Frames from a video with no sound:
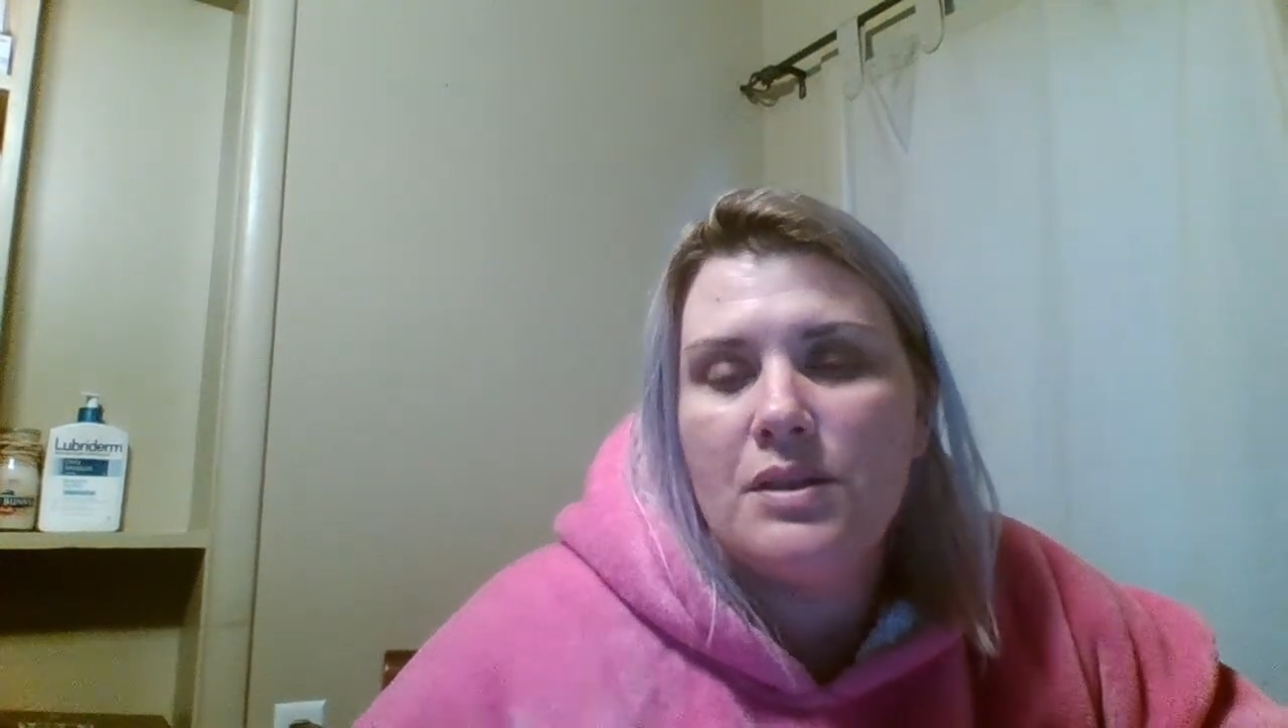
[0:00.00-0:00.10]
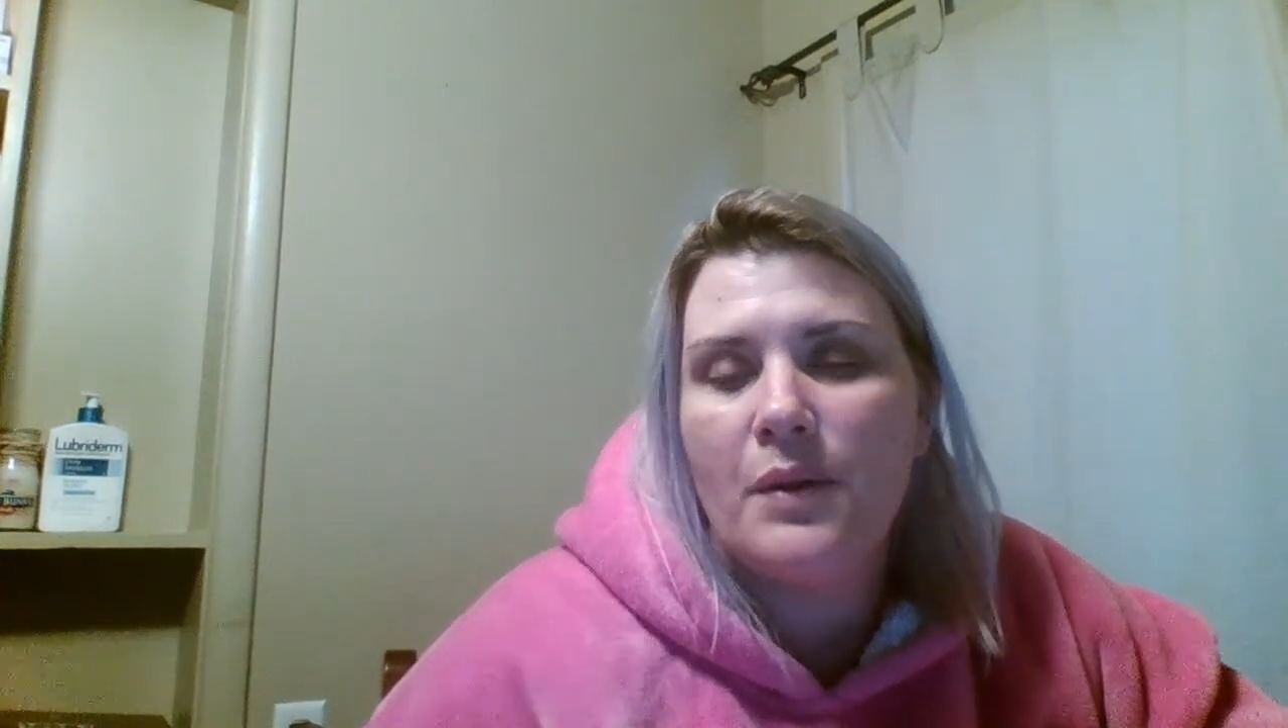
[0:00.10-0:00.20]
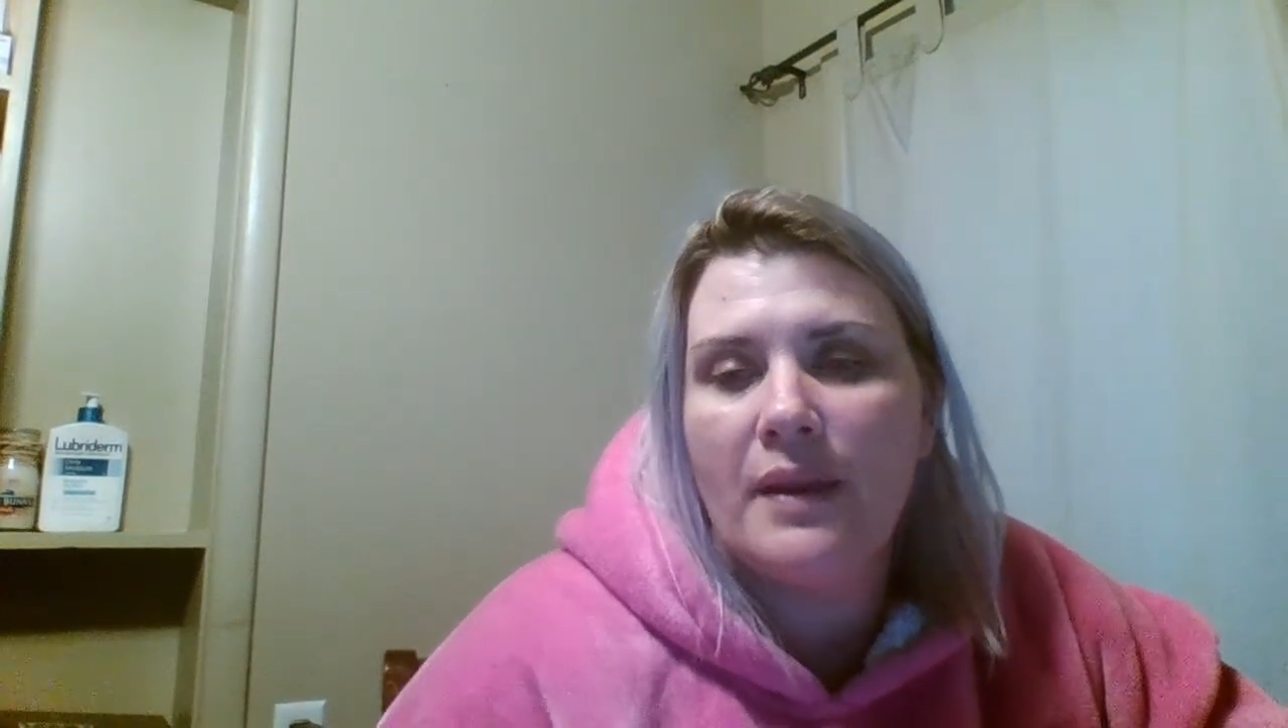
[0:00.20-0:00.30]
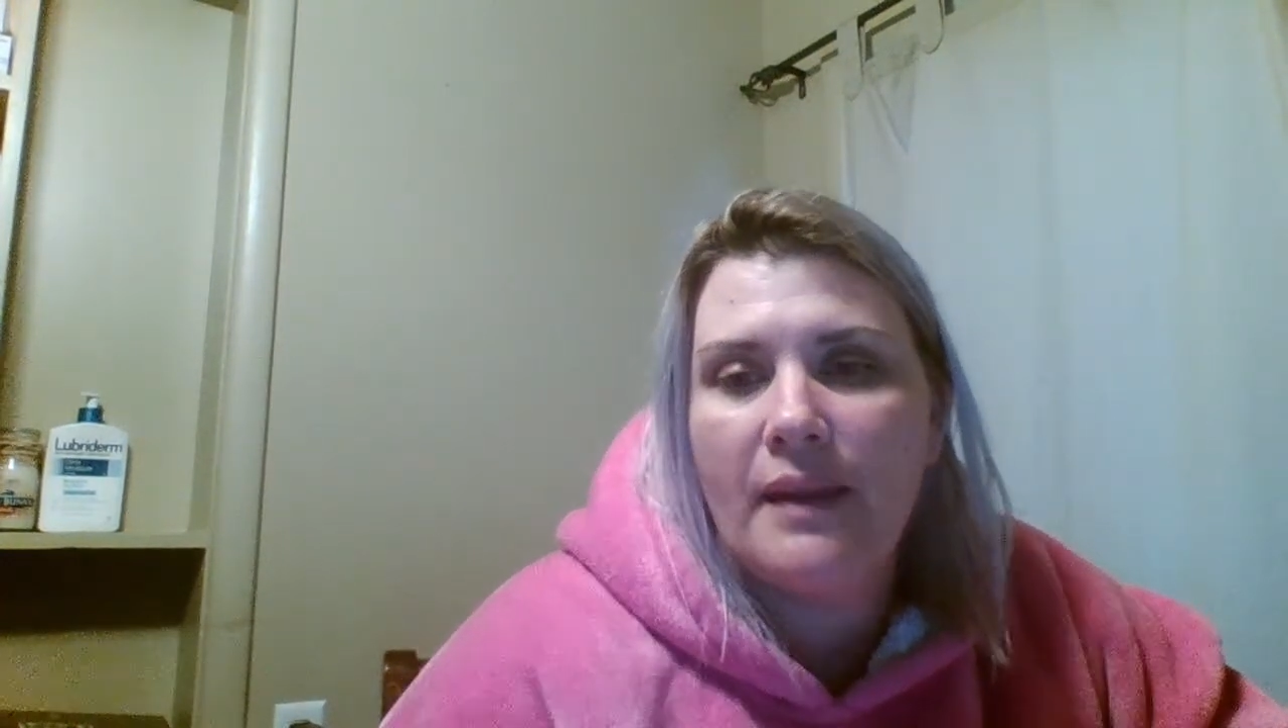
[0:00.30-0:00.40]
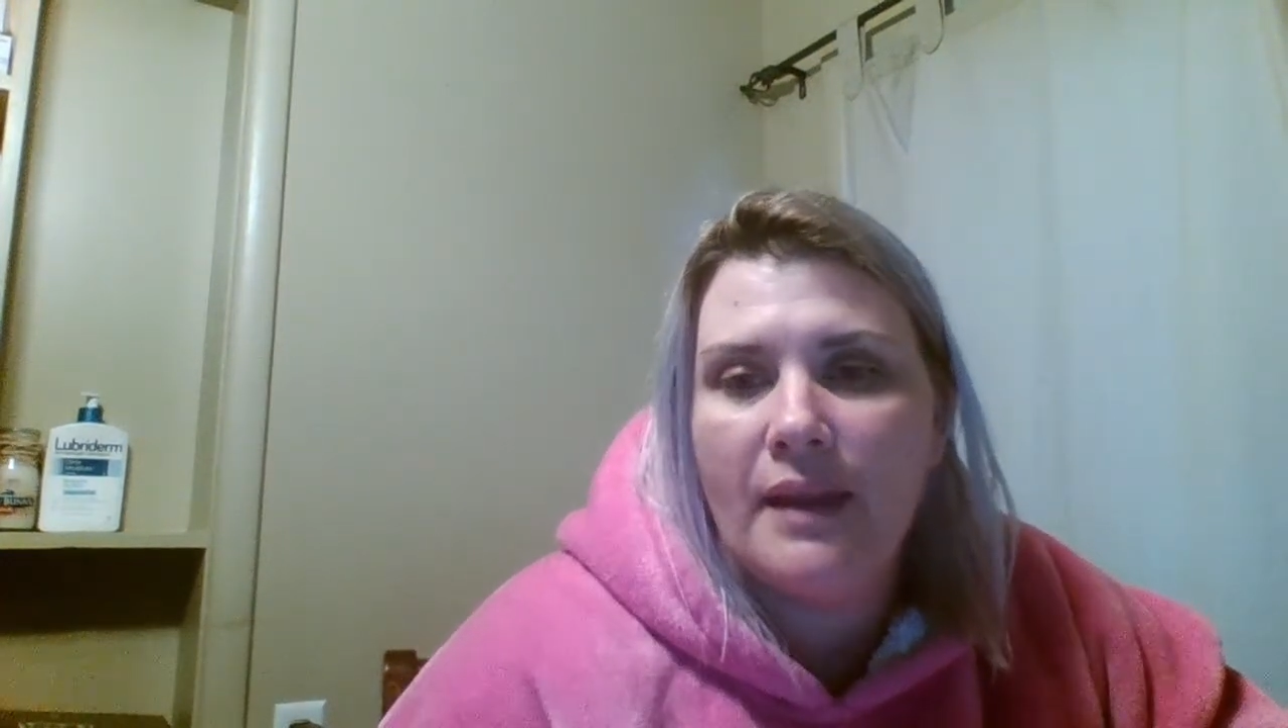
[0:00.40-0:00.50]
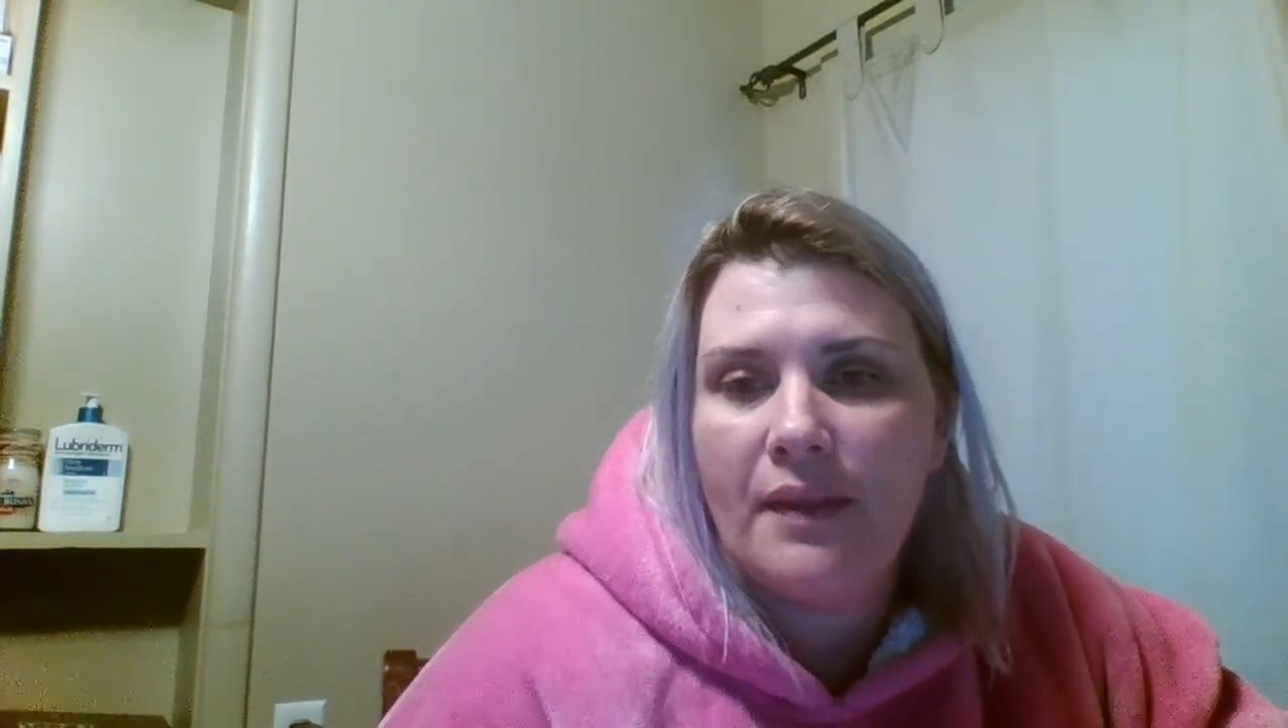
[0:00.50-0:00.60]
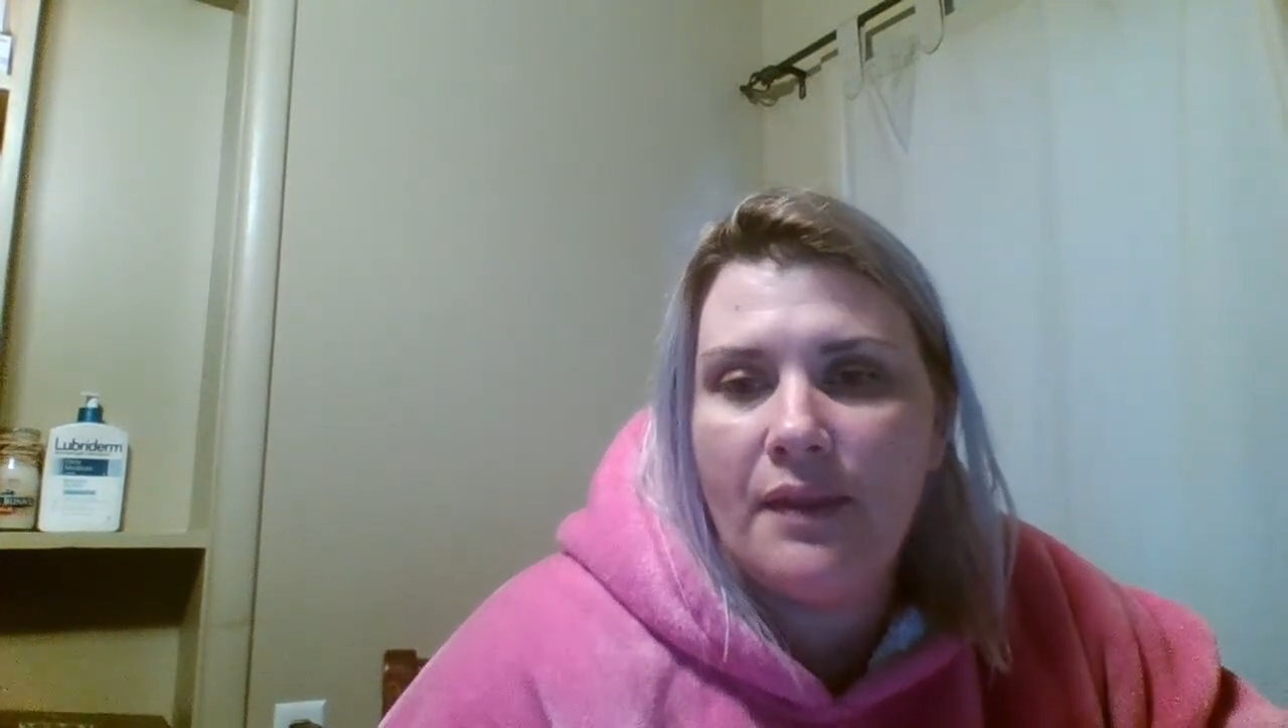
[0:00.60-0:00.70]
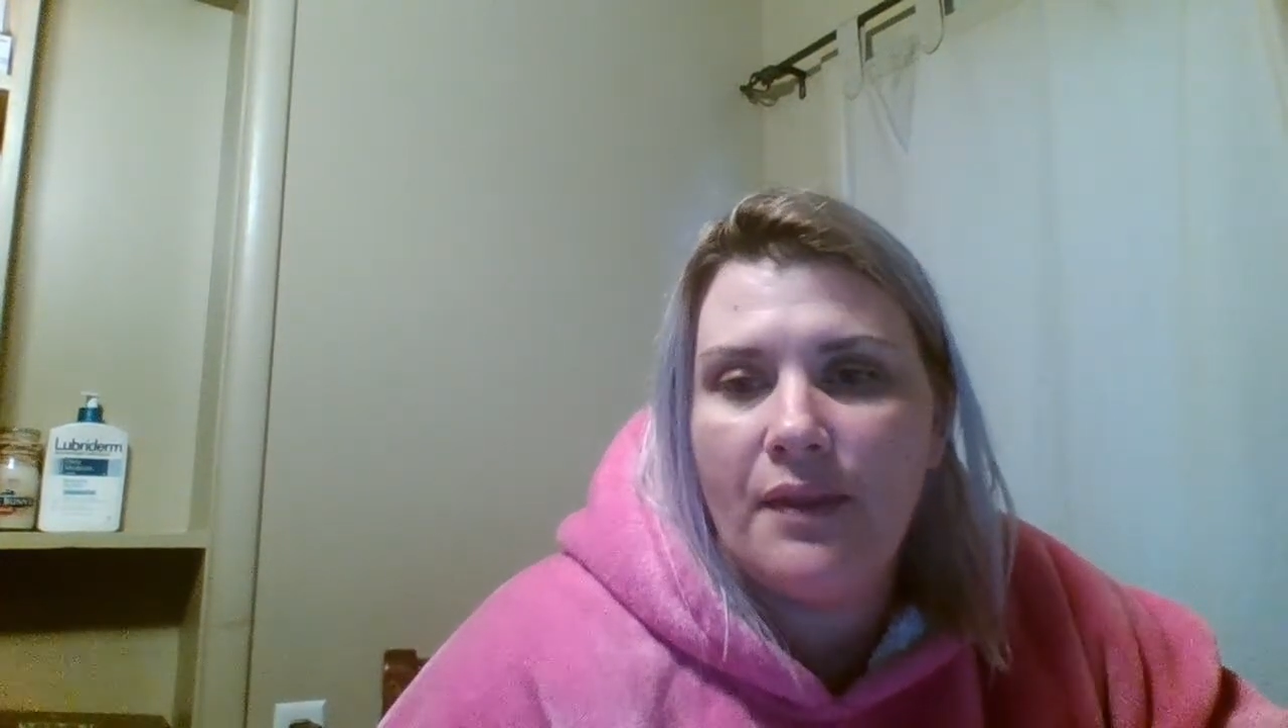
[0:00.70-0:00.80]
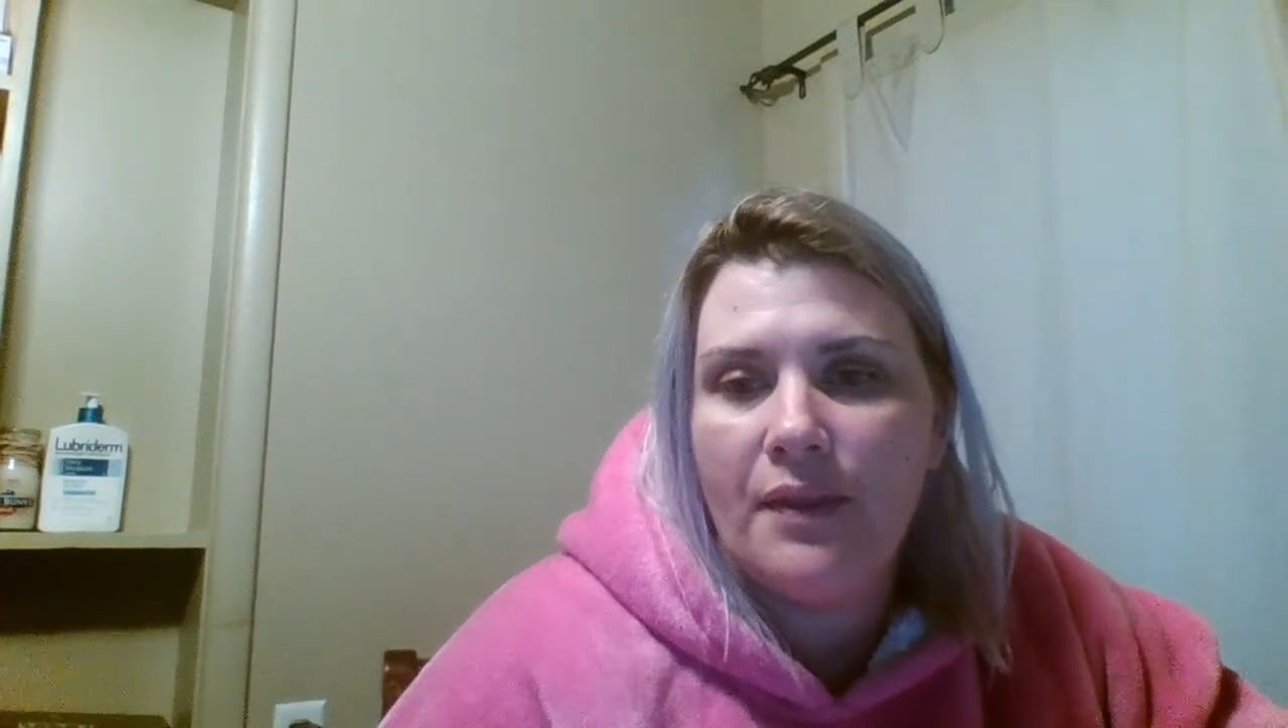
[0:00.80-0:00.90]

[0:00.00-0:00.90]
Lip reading: So I think